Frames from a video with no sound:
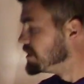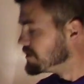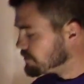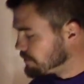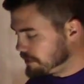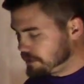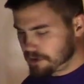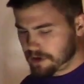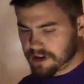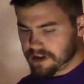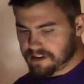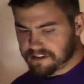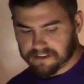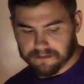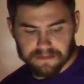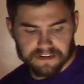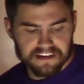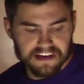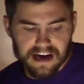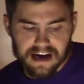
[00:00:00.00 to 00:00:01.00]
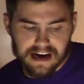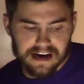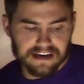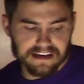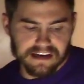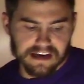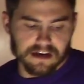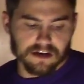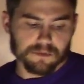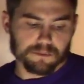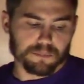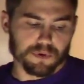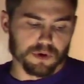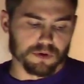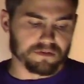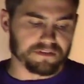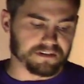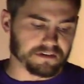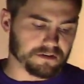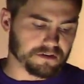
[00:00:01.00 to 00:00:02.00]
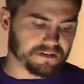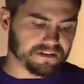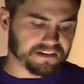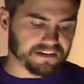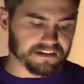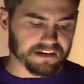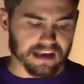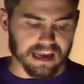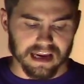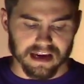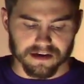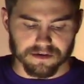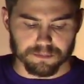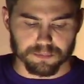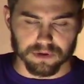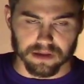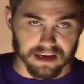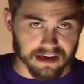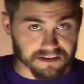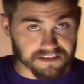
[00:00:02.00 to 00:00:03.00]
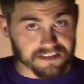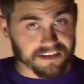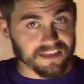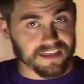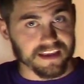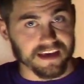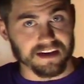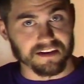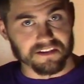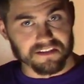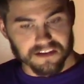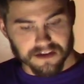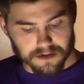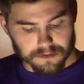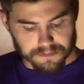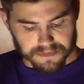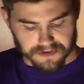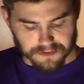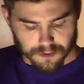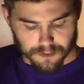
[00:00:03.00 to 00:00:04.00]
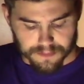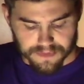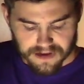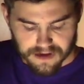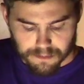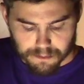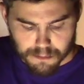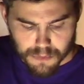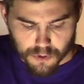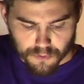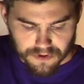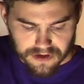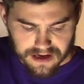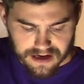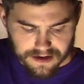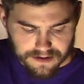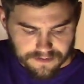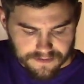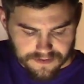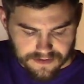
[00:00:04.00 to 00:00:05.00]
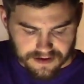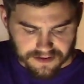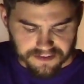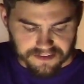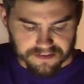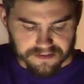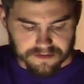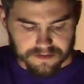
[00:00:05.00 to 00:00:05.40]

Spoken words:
When organisms die, decomposers and plants and things can absorb the ammonia that